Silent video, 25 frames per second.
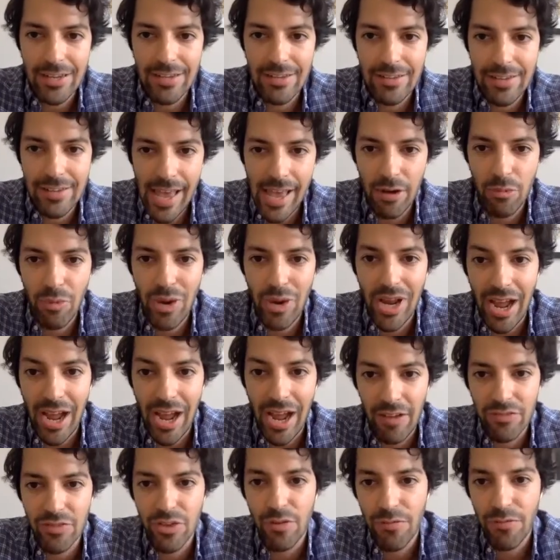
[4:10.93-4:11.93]
And then we
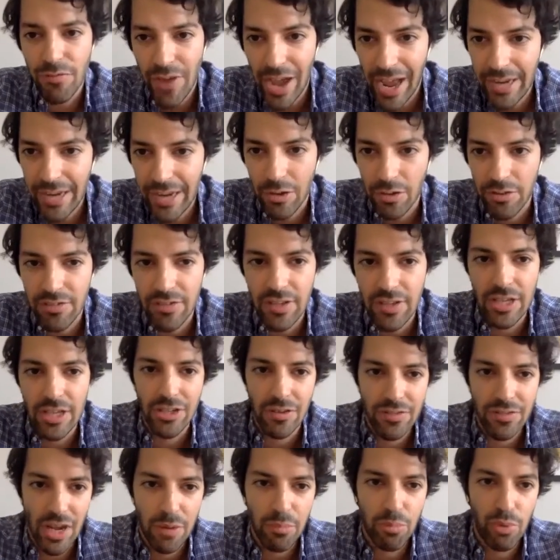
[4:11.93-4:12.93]
have the final stage
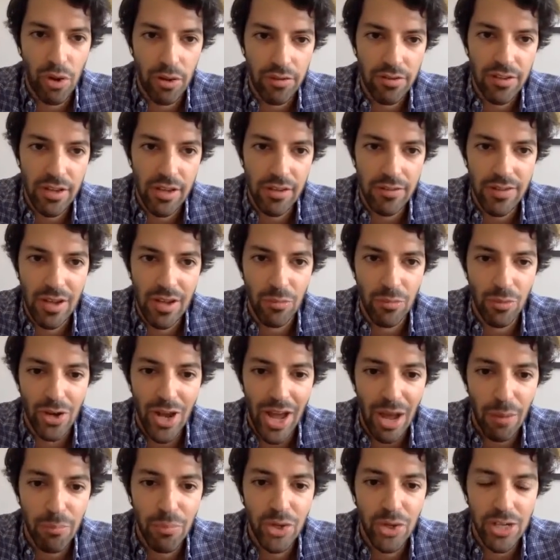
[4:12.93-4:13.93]
of that process that would
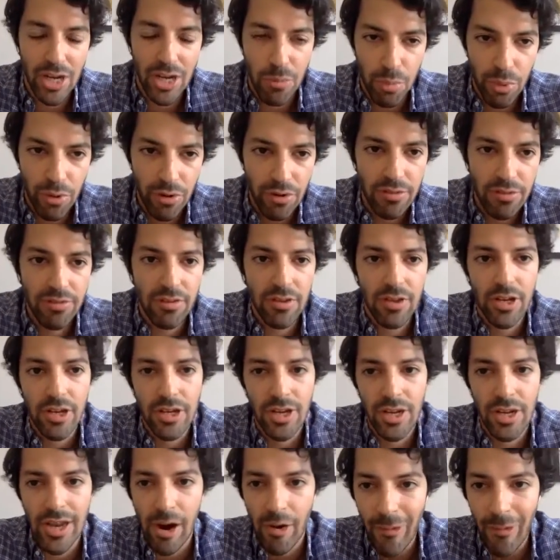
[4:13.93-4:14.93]
happen in
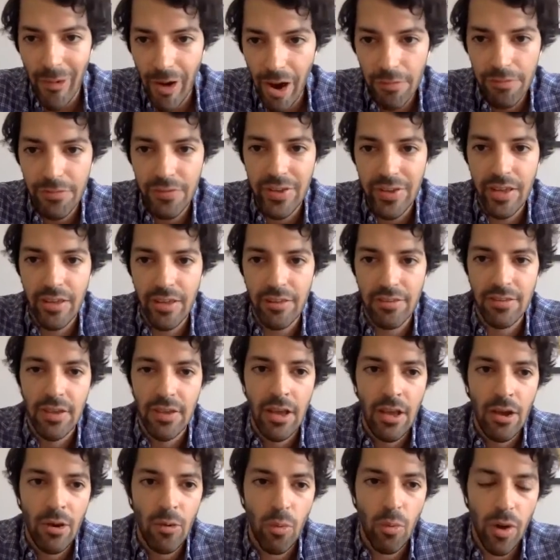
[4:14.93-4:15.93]
person in our office,
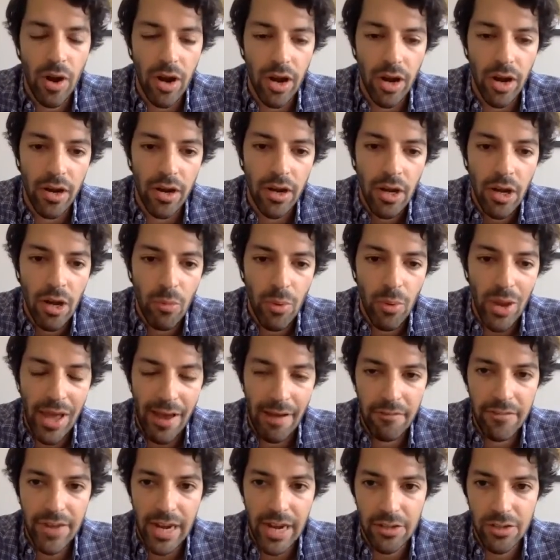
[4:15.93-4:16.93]
where we
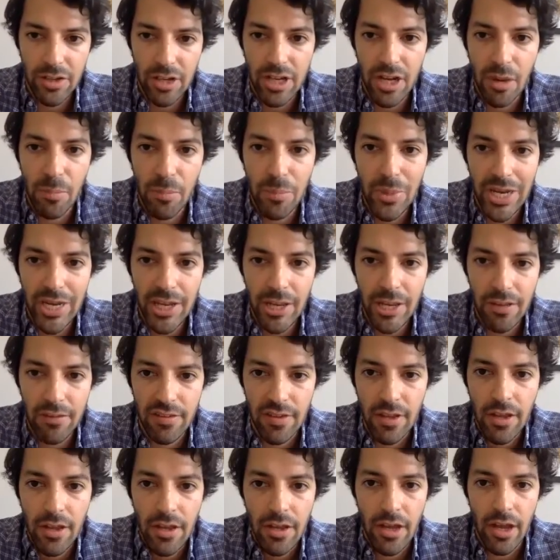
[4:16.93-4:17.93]
have like the
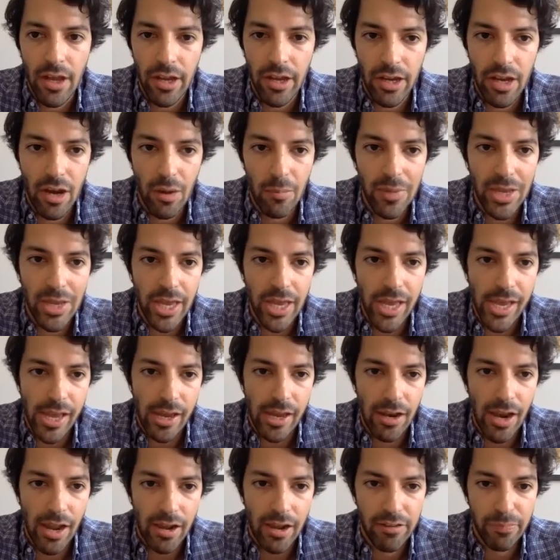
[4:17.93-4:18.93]
companies coming
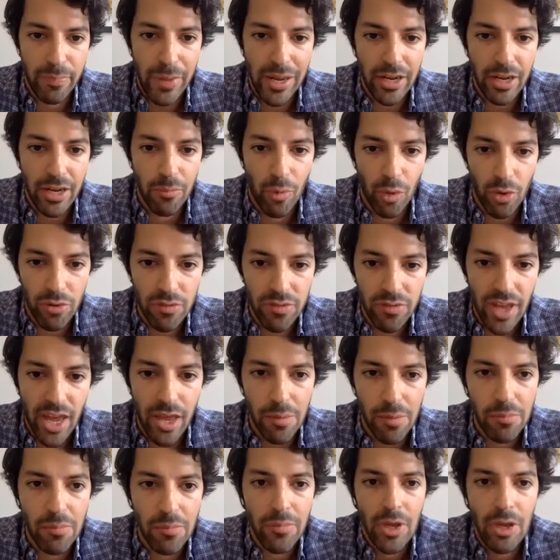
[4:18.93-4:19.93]
and like spending more
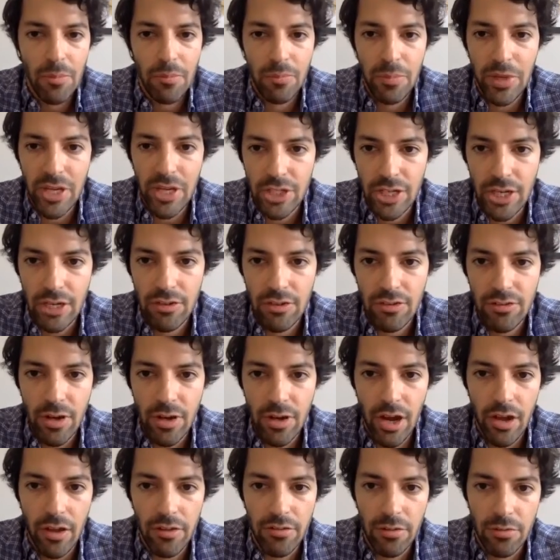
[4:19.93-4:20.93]
time pitching to
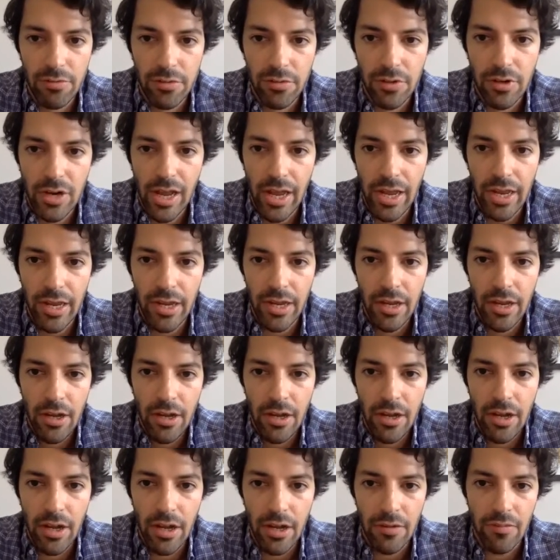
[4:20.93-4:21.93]
us over like
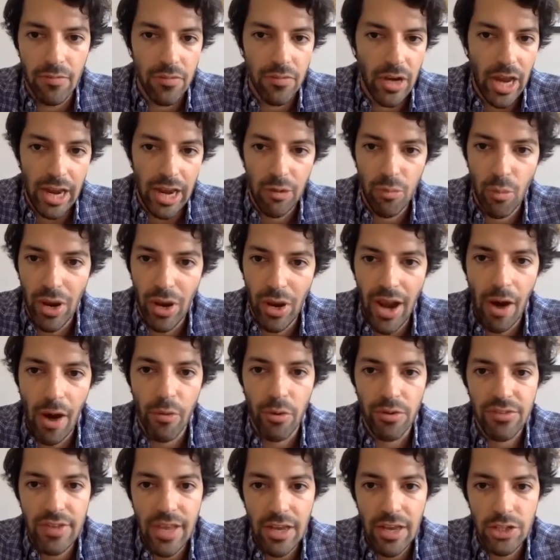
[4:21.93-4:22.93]

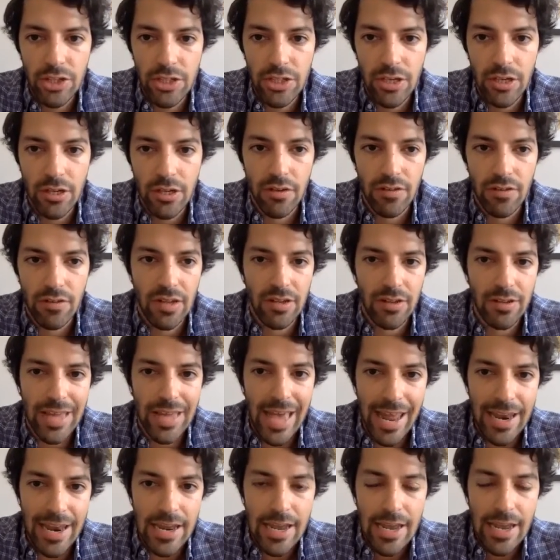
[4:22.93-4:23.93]
1-hour sessions. And
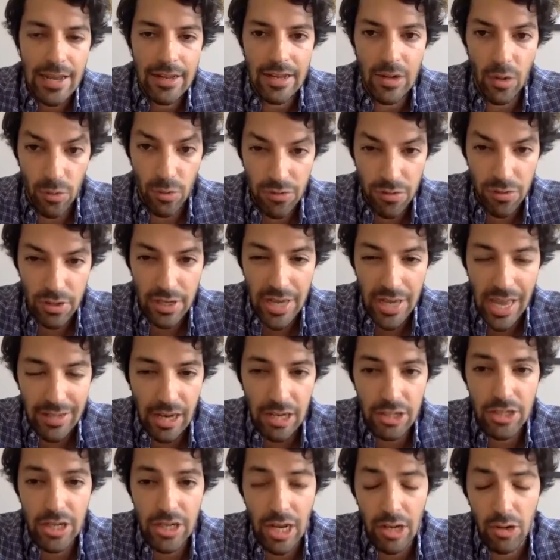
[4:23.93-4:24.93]
then they also get
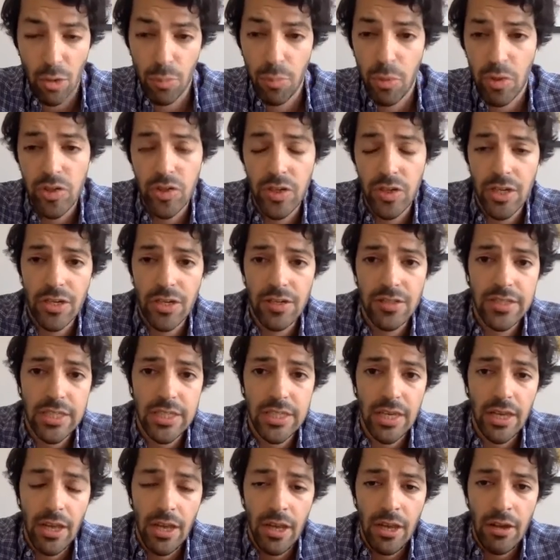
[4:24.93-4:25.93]
actually an
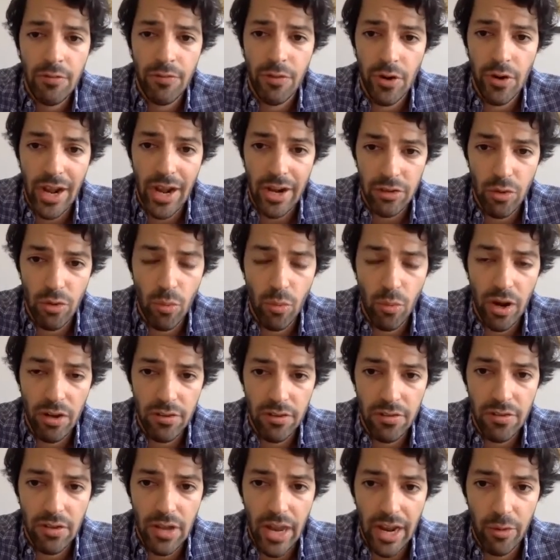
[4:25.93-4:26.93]
opportunity for like the
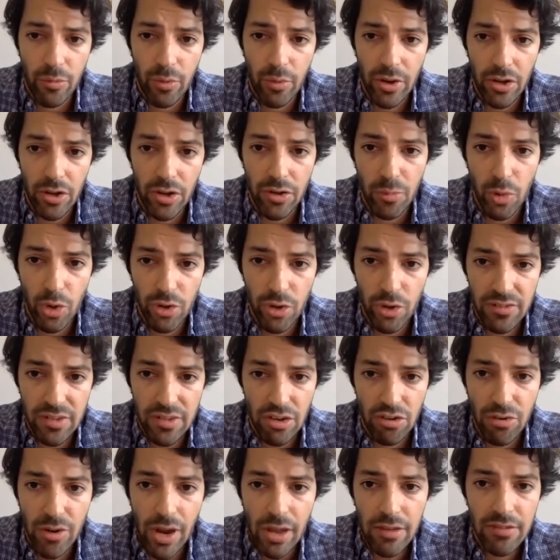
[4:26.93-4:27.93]
ones like we are the most
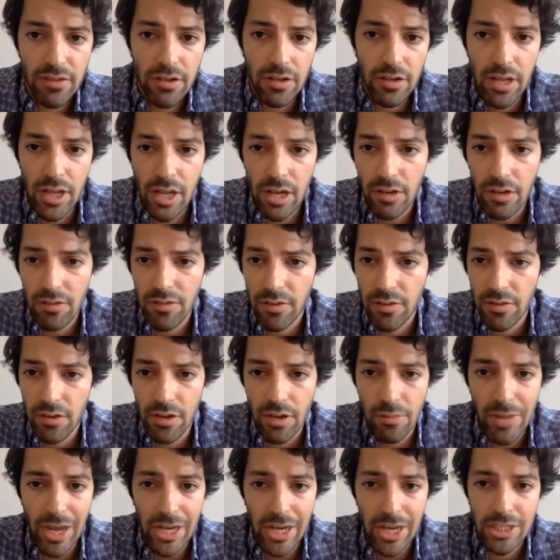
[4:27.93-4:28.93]
interested in. So
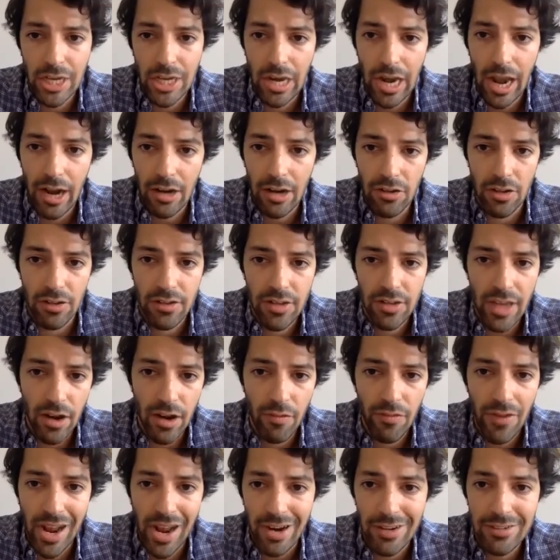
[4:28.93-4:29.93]
imagine like the kind
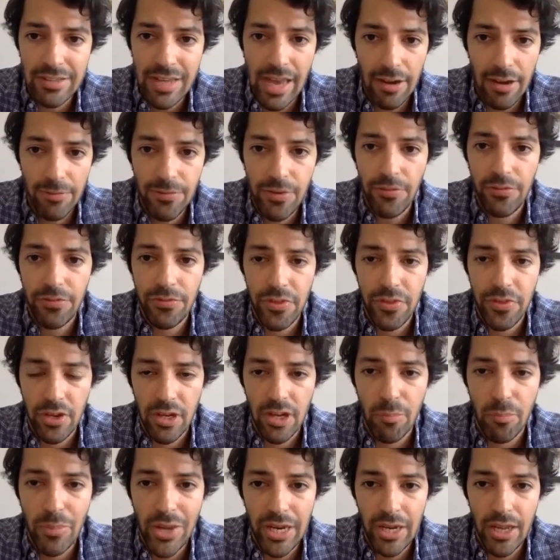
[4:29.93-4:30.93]
of like 10-15
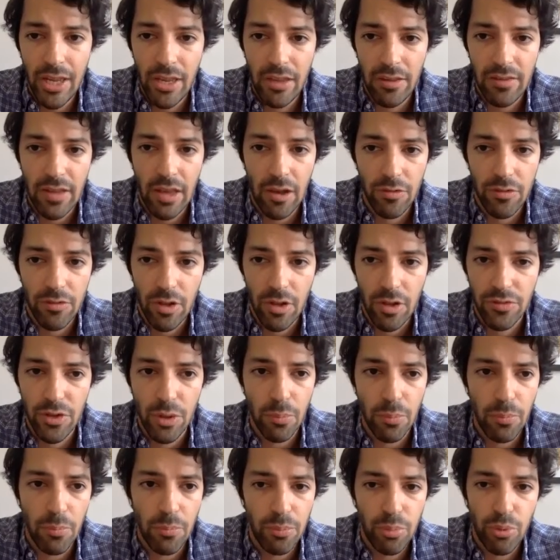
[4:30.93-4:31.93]
companies out of
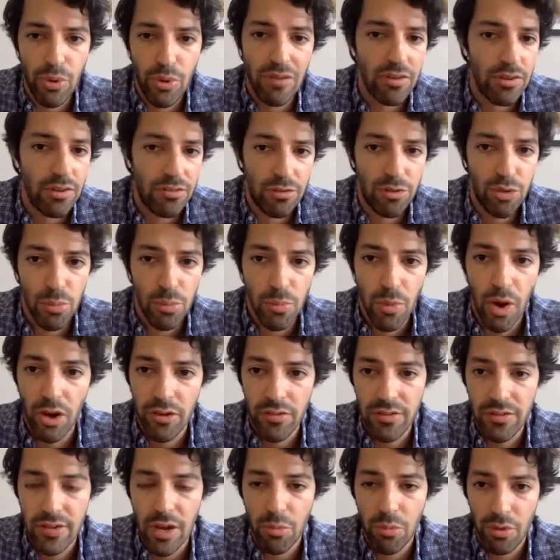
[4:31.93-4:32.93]
the previous 2
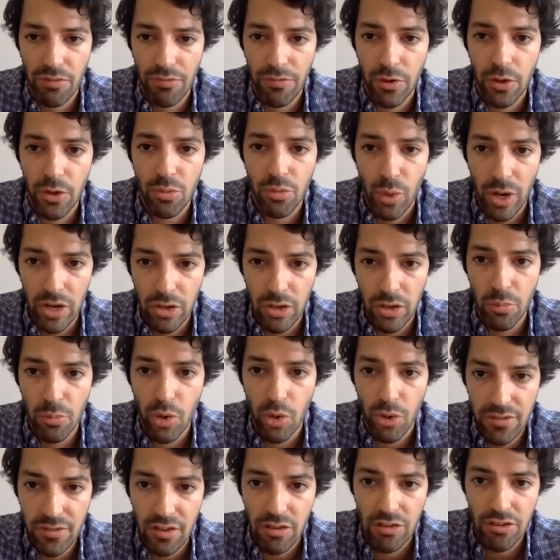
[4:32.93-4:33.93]
months that we thought were the
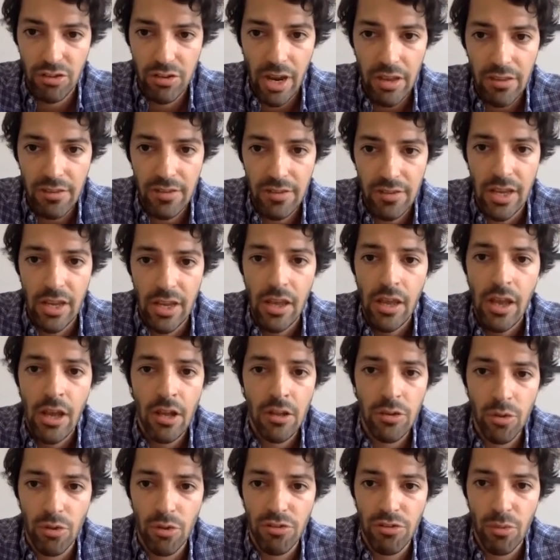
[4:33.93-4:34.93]
most interesting.
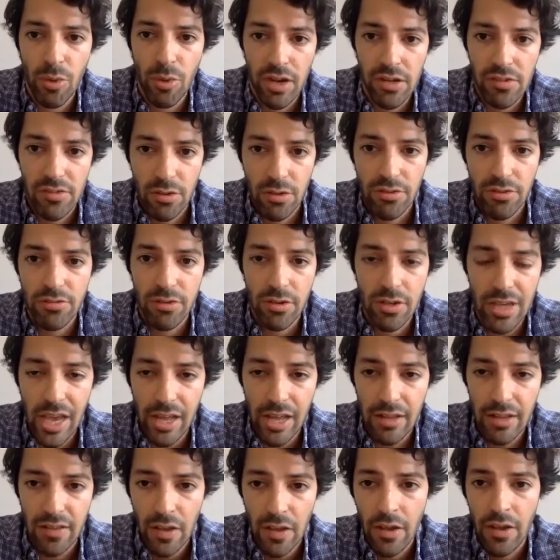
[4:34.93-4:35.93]
Those ones also
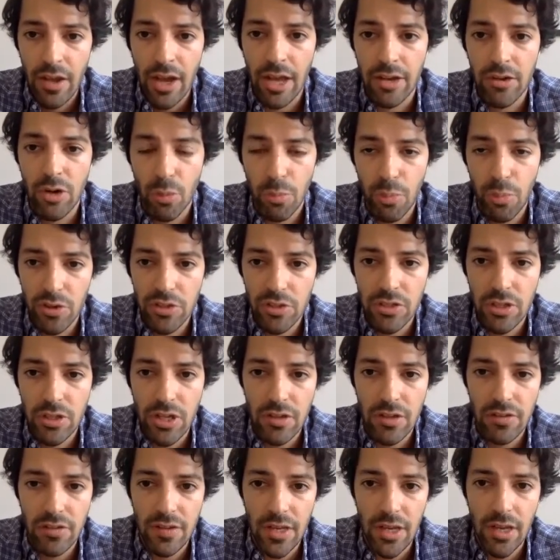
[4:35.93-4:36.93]
get an
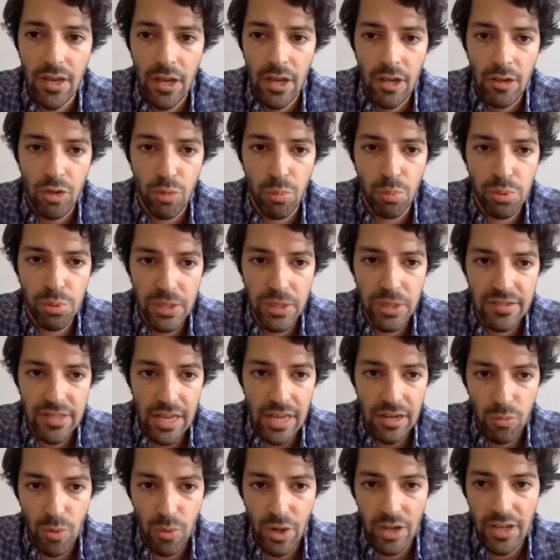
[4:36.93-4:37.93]
opportunity to
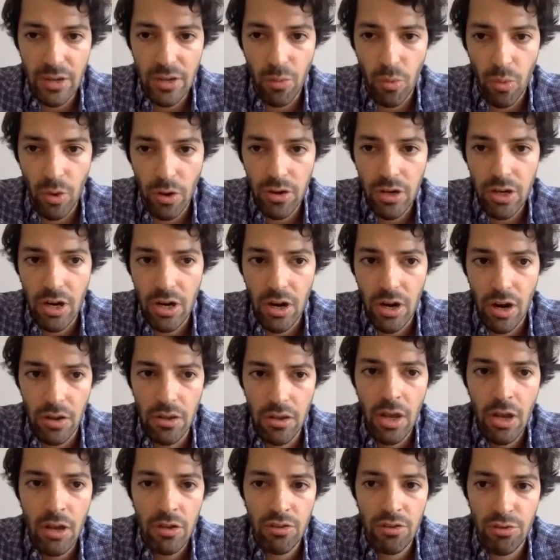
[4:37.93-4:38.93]
present what they work
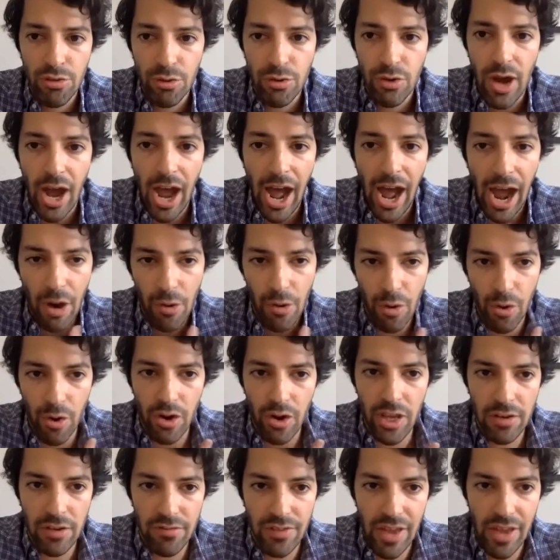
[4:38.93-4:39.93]
on to our
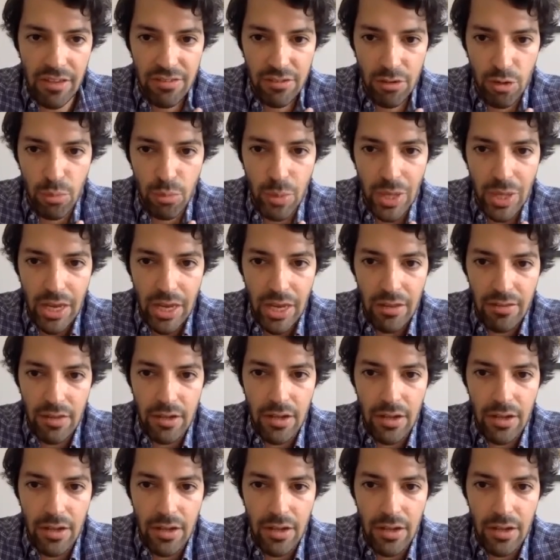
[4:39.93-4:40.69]
investor base.